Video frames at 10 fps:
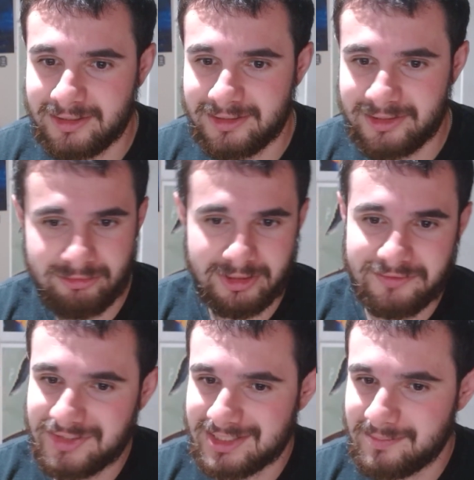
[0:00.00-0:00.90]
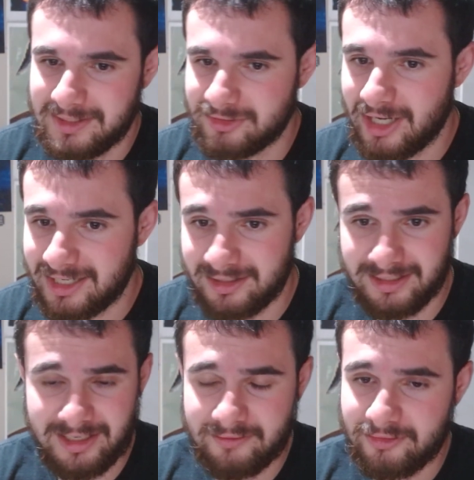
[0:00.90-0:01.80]
You would have just been Dracula
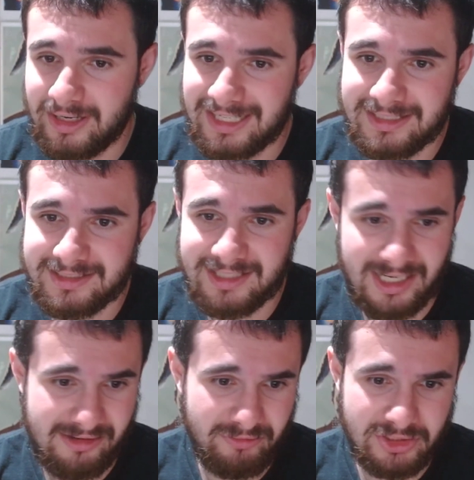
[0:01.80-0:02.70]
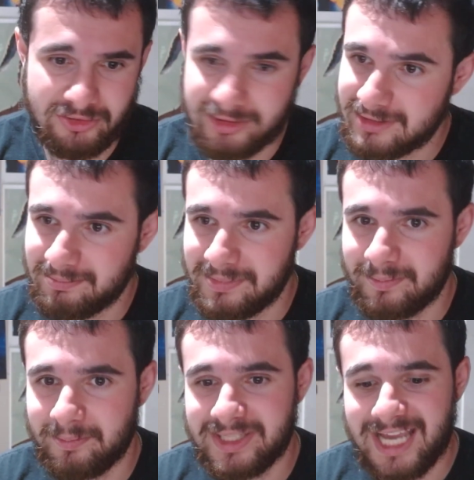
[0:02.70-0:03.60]
and Frankenstein. Would you
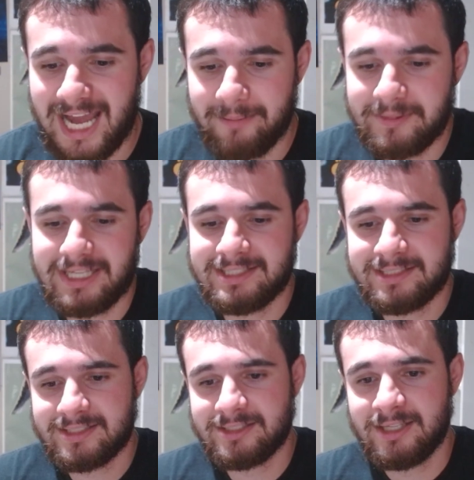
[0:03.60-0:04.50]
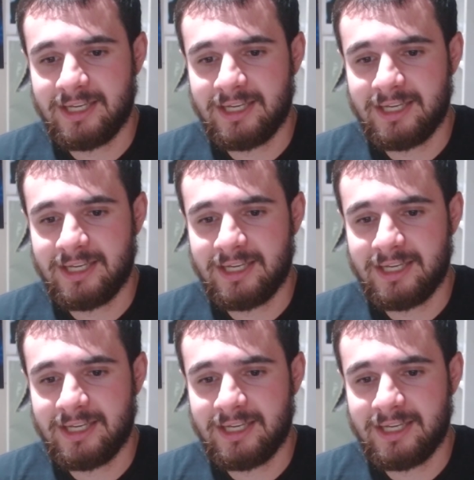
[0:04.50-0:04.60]
be happy? It's